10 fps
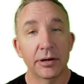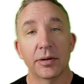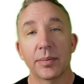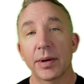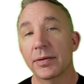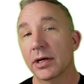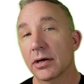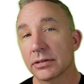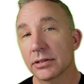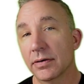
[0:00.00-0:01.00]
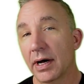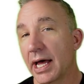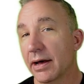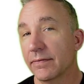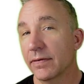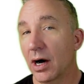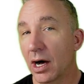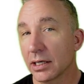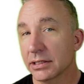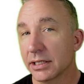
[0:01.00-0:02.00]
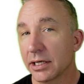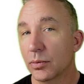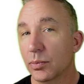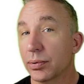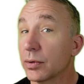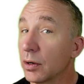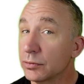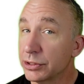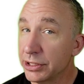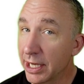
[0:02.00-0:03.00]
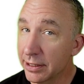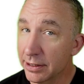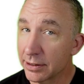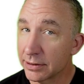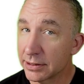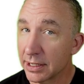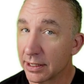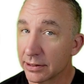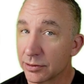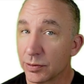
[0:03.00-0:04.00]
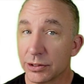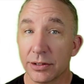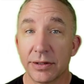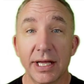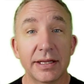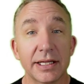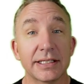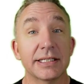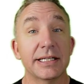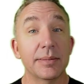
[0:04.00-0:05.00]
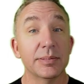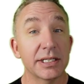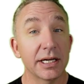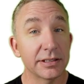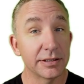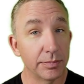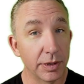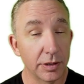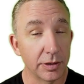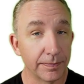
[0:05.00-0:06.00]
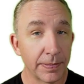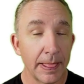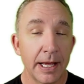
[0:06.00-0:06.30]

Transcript: Remember, you also have osteoprogenitor cells, which are then the stem cells of bone.